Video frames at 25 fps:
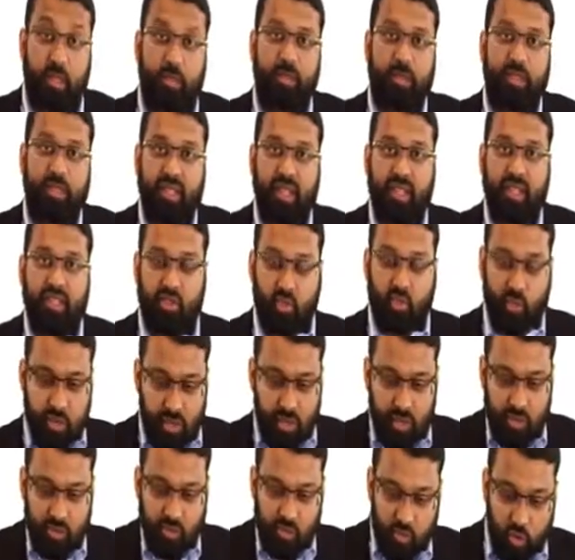obsessed
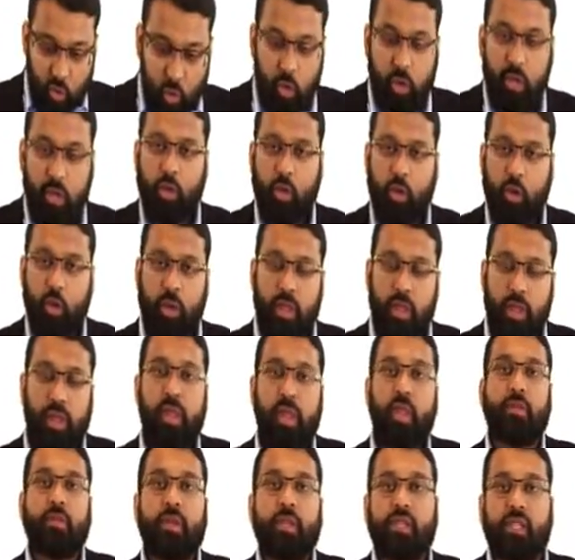with controlling or with
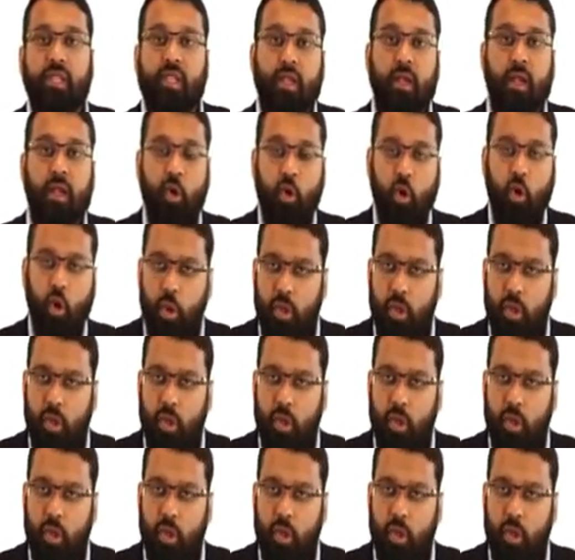limiting